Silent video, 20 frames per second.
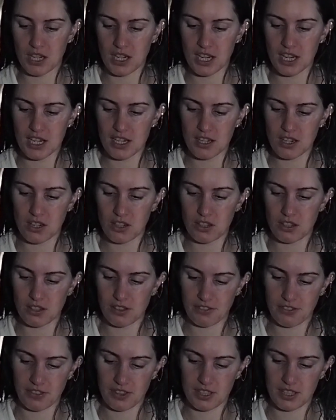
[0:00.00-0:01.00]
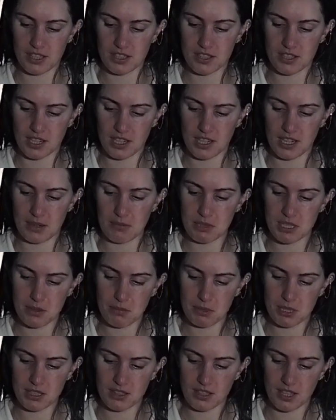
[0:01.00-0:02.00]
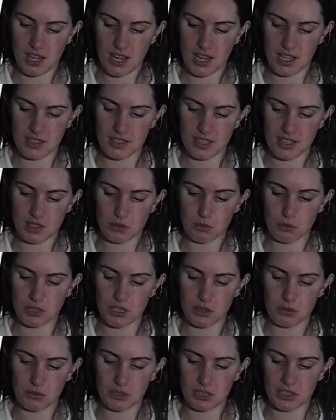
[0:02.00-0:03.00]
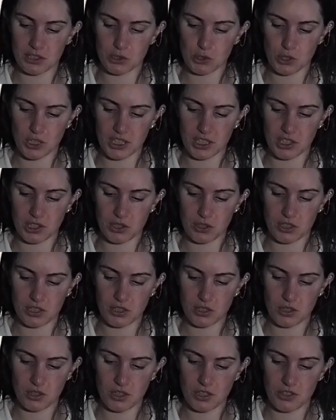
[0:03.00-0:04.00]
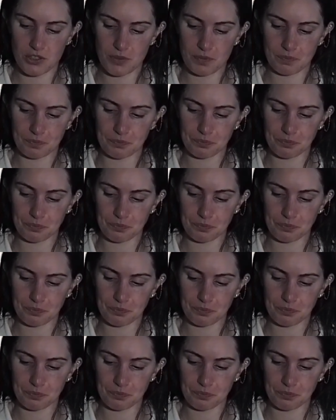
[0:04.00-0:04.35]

I love this, and I'm somebody that has like really dry cuticles,